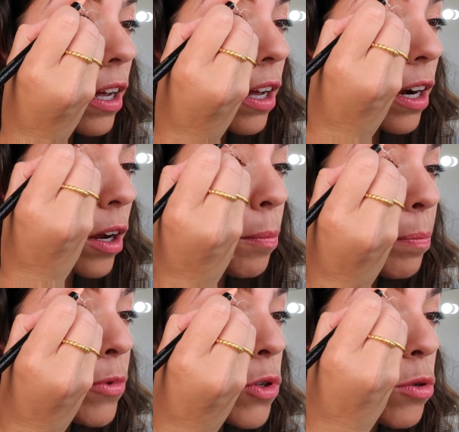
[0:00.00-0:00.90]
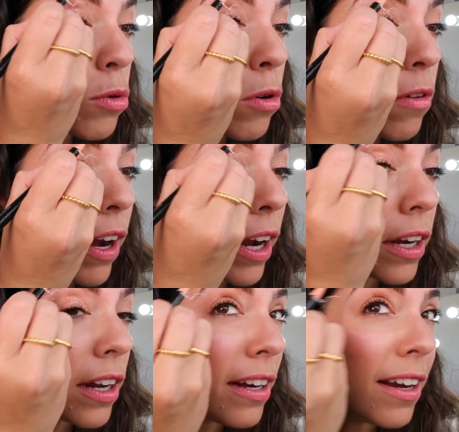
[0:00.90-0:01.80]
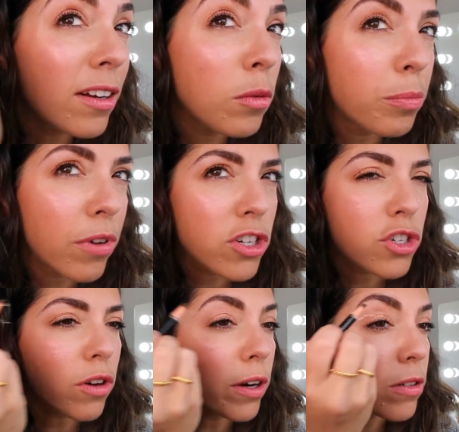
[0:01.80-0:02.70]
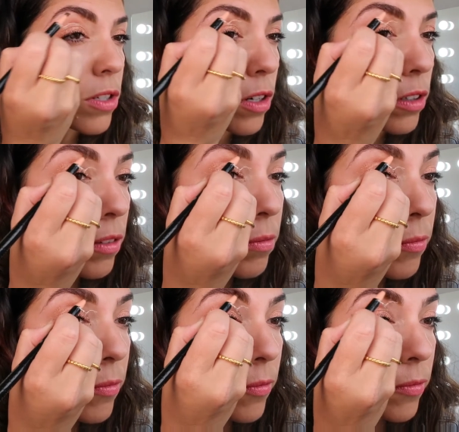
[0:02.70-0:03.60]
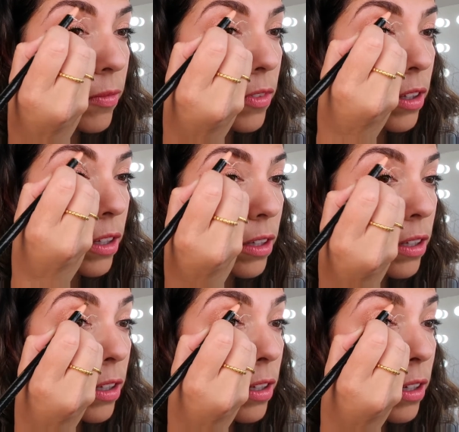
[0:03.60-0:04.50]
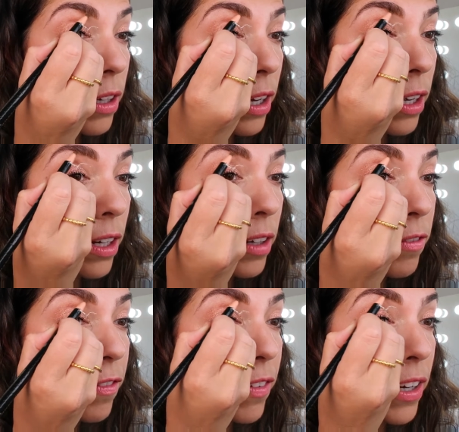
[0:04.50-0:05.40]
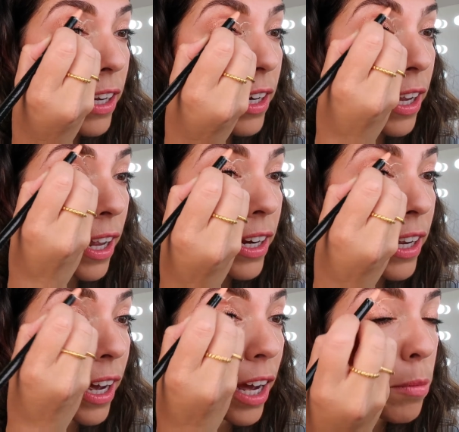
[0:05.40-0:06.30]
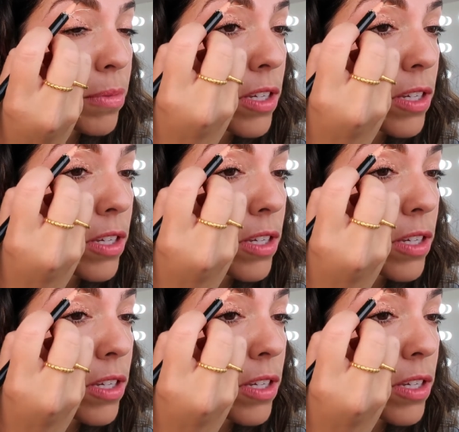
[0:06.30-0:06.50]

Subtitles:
And I'm drawing little brush strokes on, okay? And filling in any gaps.